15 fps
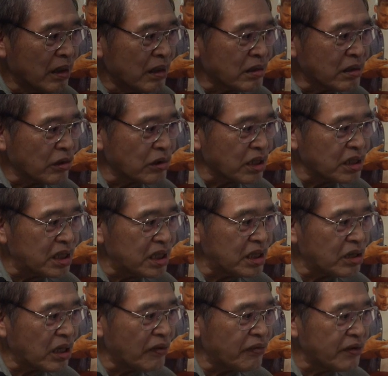So the sea
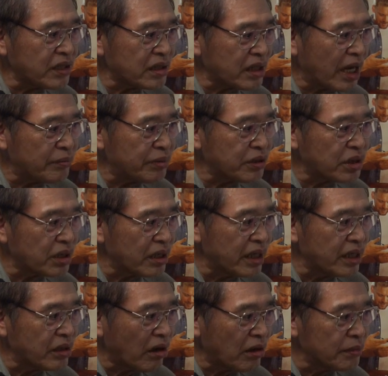surface temperature
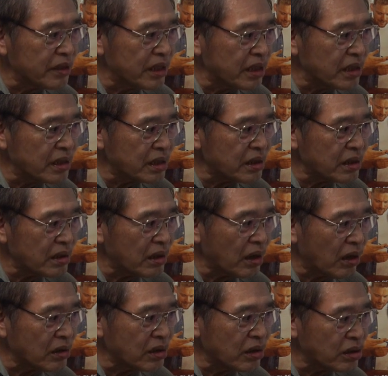anomalies
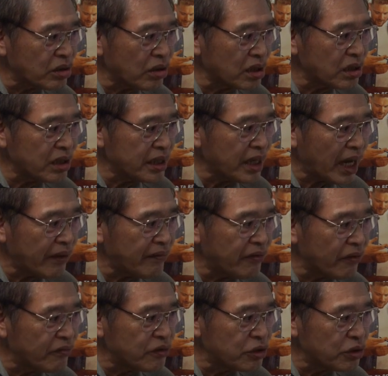on the 29th
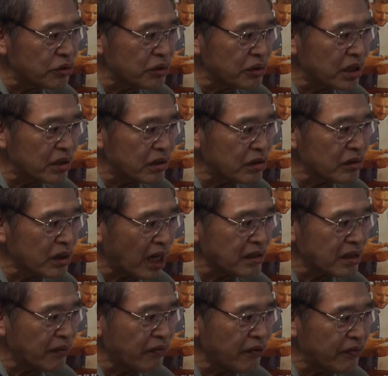of June in
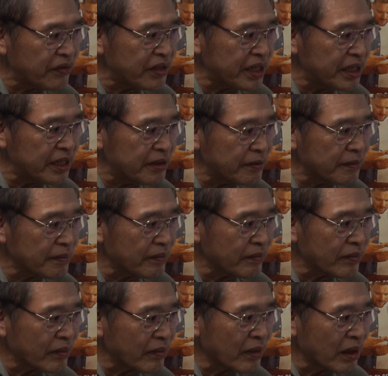2015,
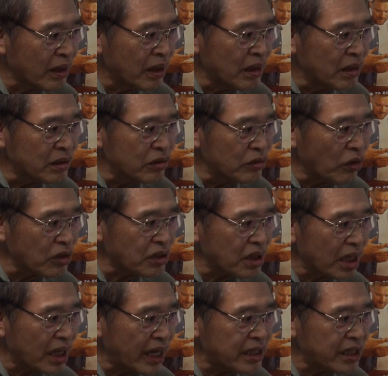towards
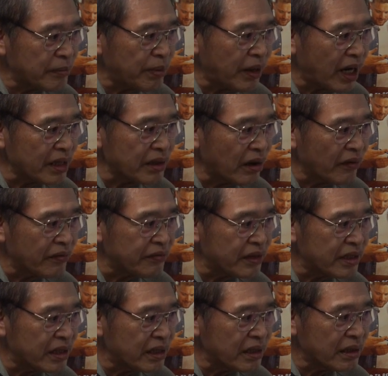the later part of
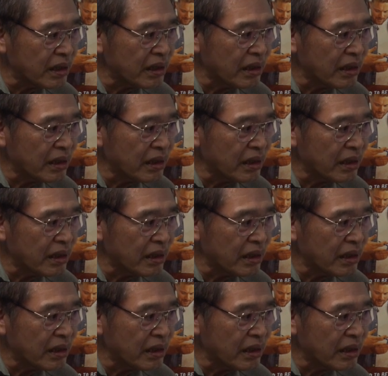the